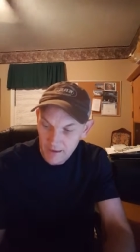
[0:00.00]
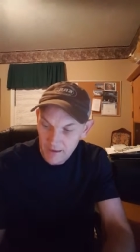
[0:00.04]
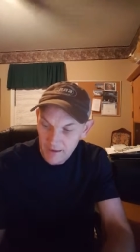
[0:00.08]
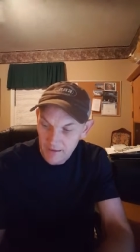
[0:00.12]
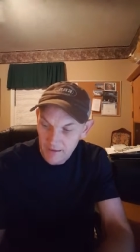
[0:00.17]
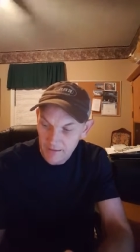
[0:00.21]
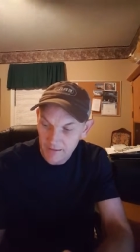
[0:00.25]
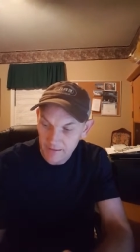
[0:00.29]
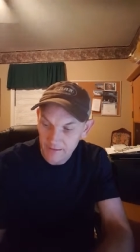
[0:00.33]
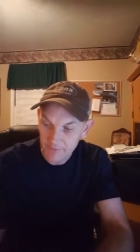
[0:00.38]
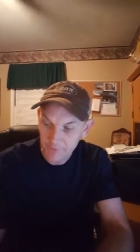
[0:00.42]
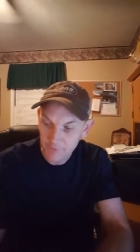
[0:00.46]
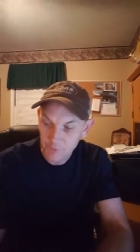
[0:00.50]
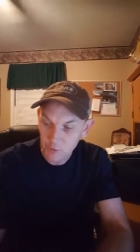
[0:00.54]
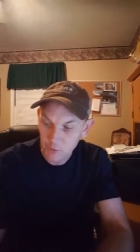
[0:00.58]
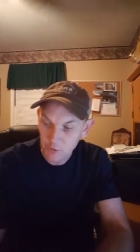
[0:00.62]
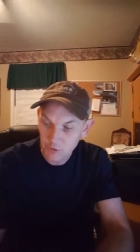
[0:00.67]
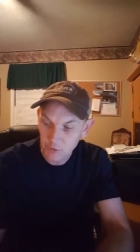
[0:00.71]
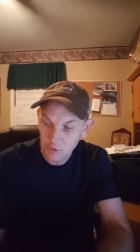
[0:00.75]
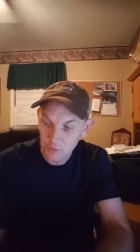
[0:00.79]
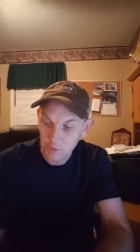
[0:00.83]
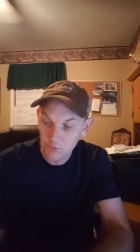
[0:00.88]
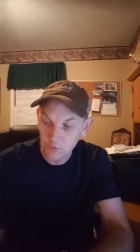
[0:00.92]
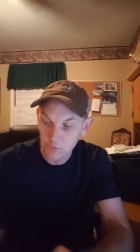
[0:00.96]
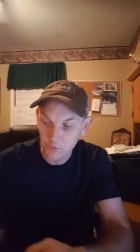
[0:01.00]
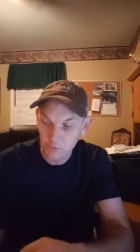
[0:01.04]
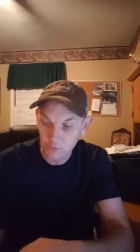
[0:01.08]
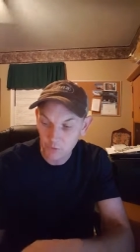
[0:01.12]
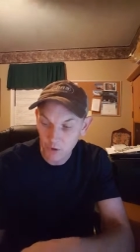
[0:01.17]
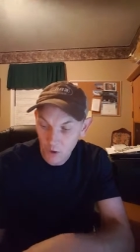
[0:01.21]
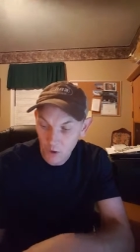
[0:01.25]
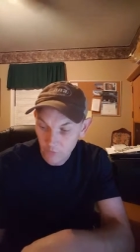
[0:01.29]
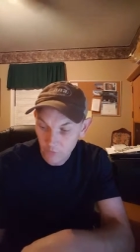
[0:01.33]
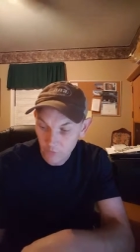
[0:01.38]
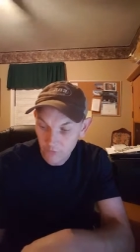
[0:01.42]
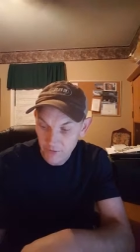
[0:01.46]
And if you are doing the
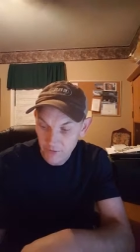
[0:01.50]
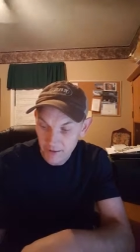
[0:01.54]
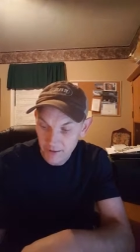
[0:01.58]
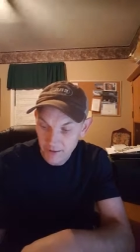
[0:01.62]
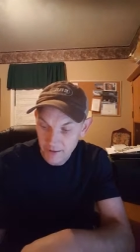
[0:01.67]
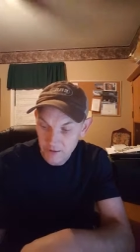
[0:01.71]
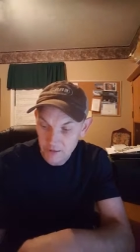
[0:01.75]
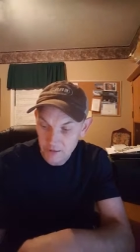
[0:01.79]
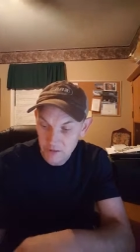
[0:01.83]
wrong things,